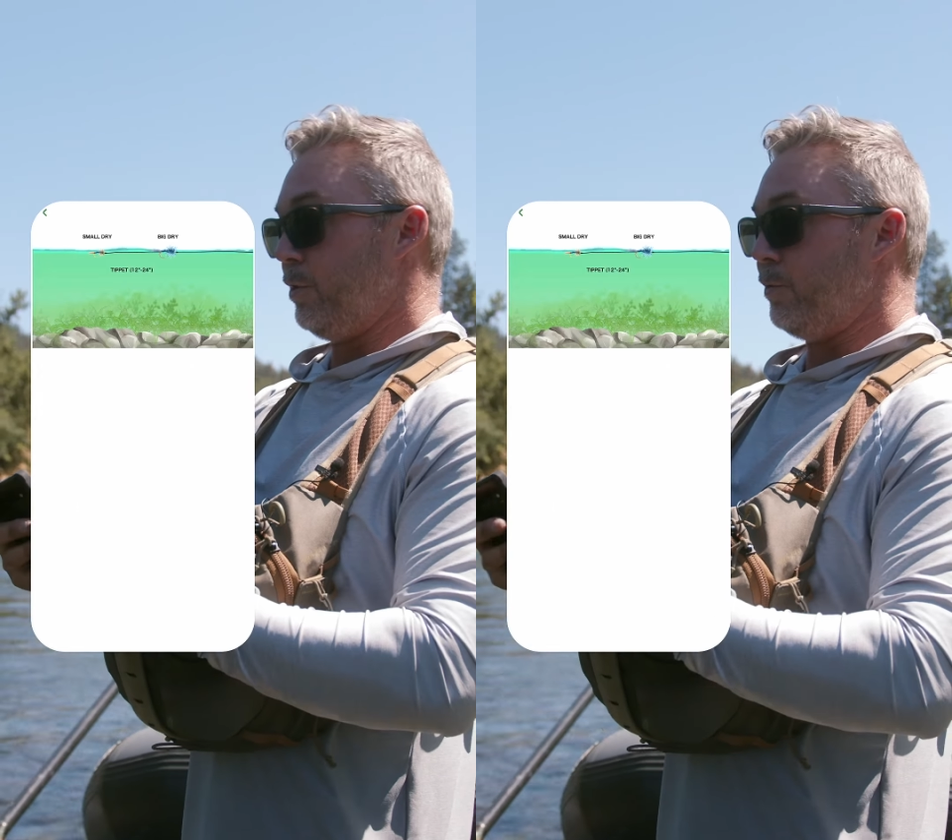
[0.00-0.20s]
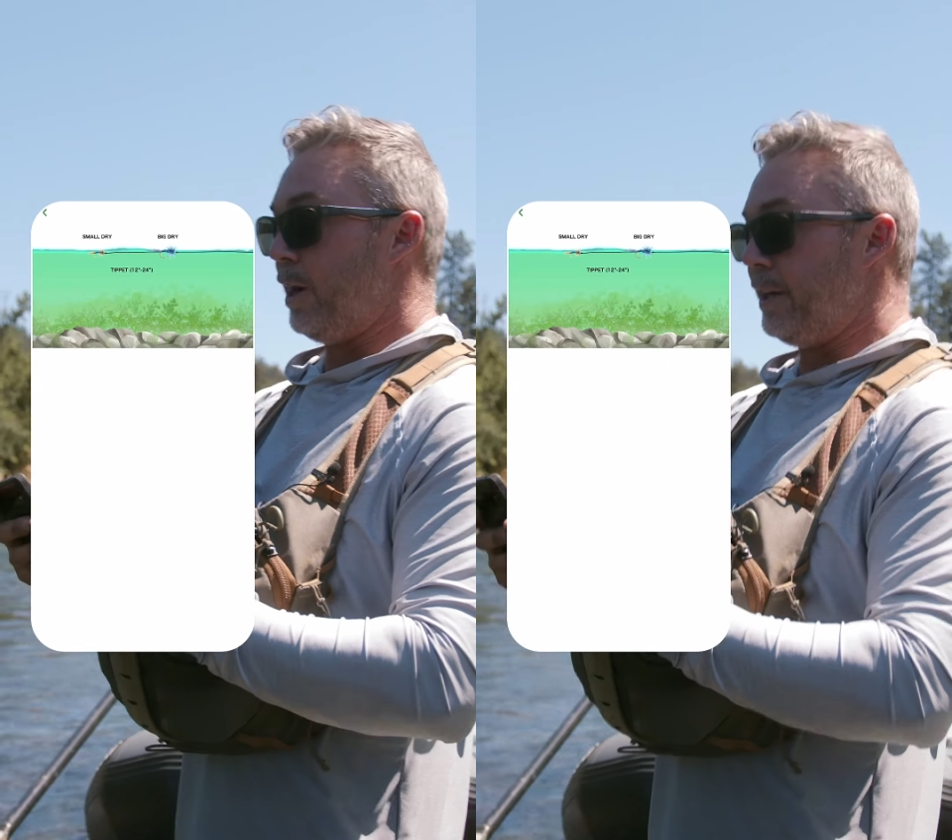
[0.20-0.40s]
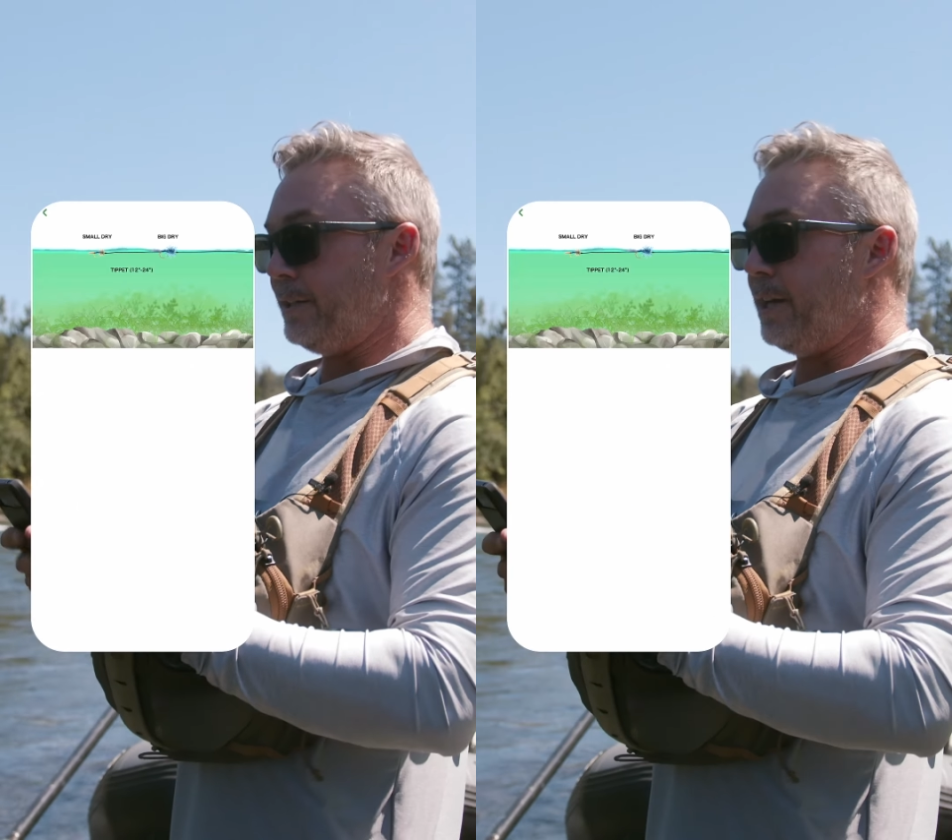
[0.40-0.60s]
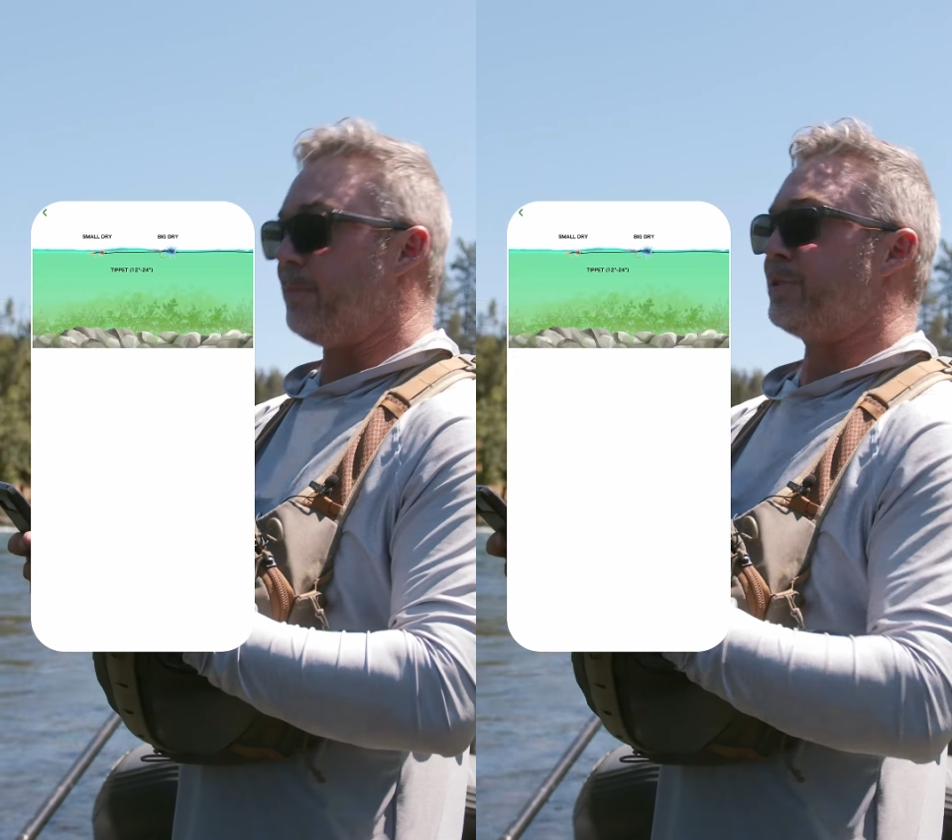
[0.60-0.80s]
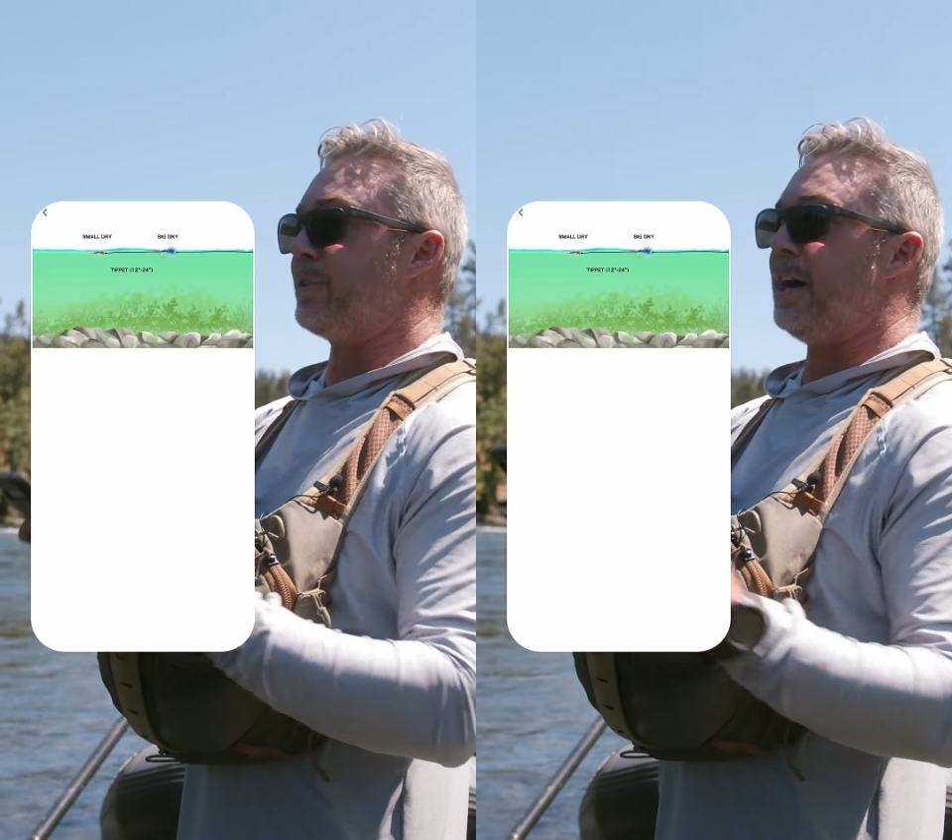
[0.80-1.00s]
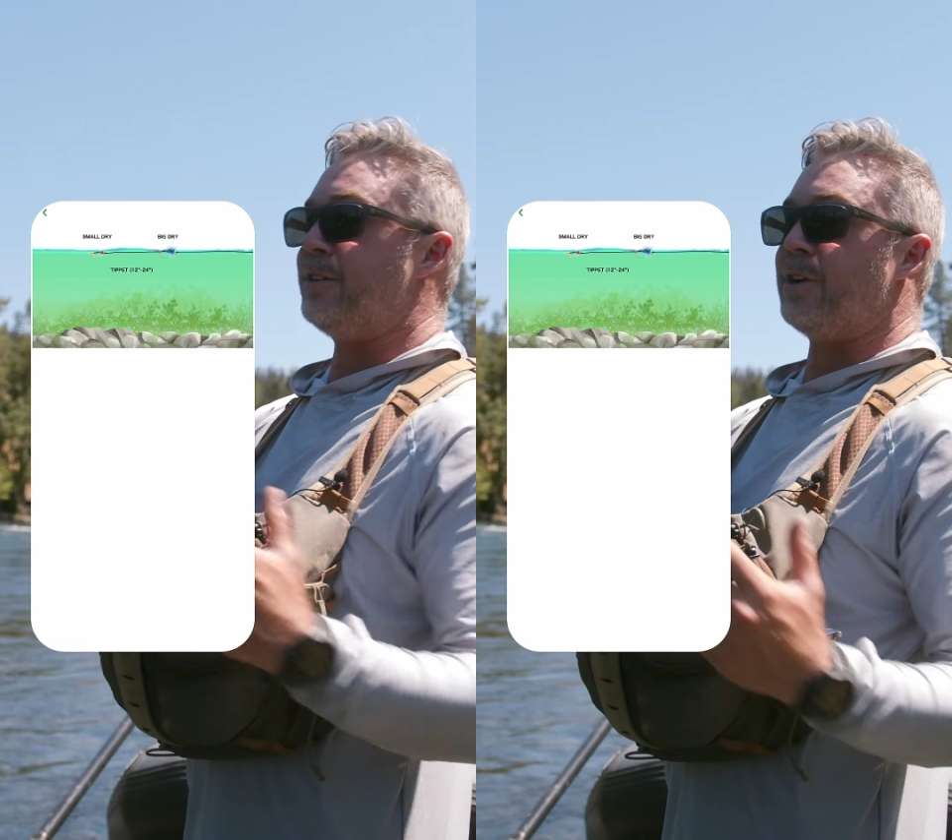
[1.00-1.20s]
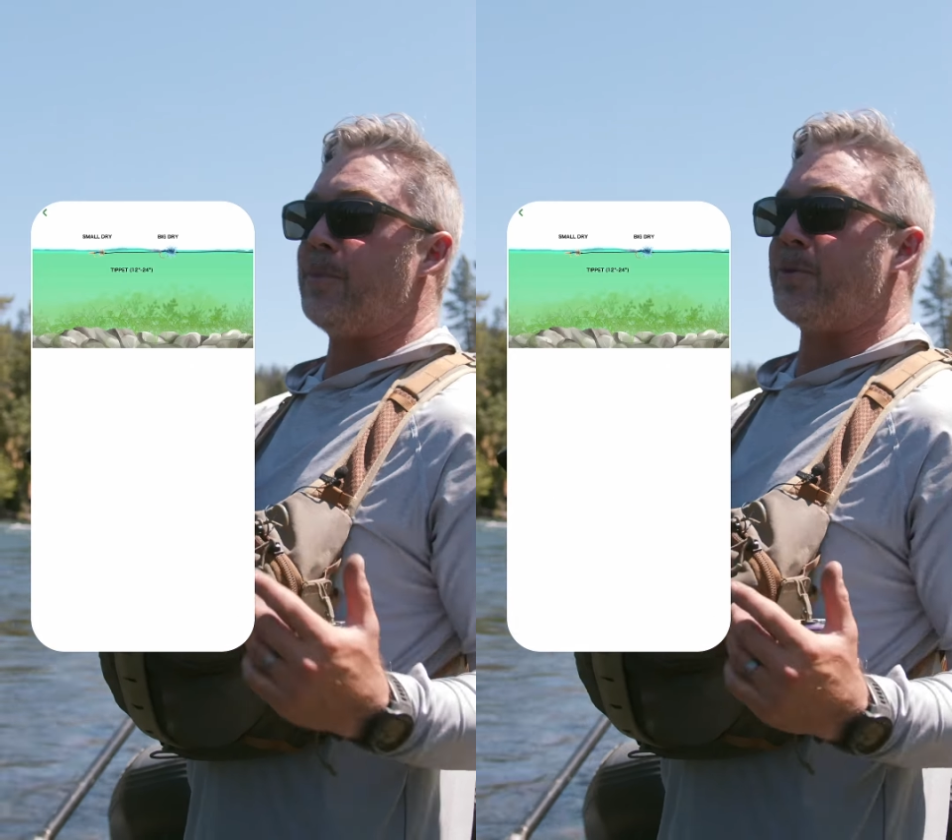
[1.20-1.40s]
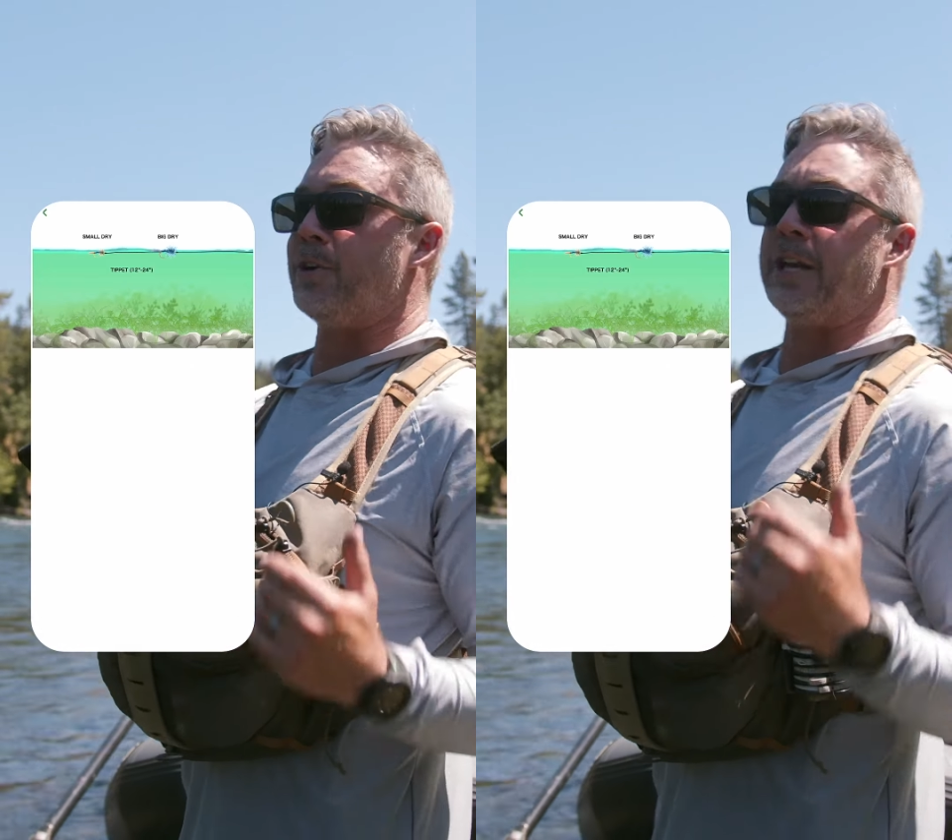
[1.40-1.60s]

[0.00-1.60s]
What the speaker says: running a double dry dropper,